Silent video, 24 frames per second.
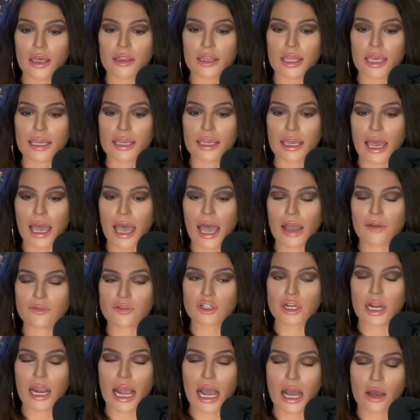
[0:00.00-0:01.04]
like,
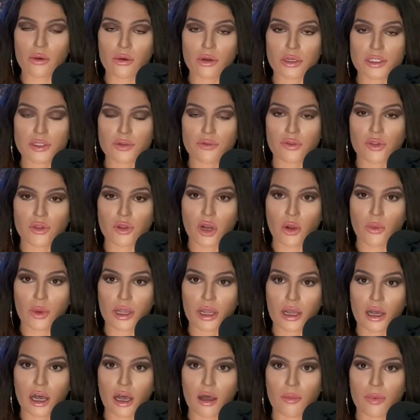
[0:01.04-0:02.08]
after hours of
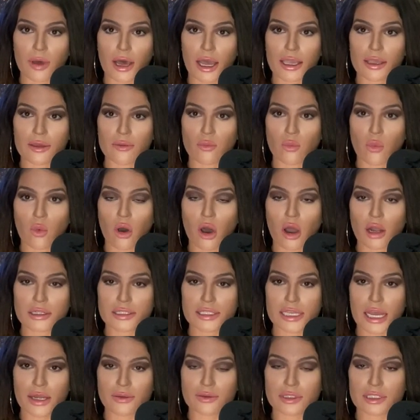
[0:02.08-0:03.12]
throwing up, I
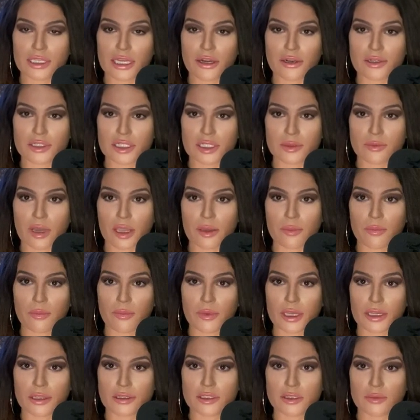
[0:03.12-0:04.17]
walked downstairs to my,
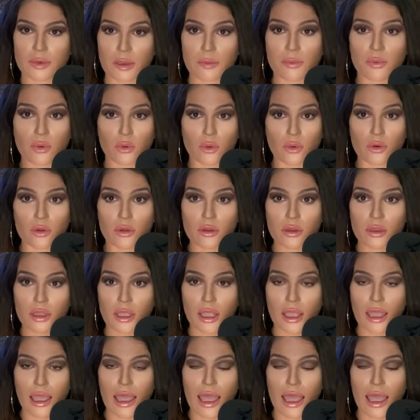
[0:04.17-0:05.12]
like, to my pool,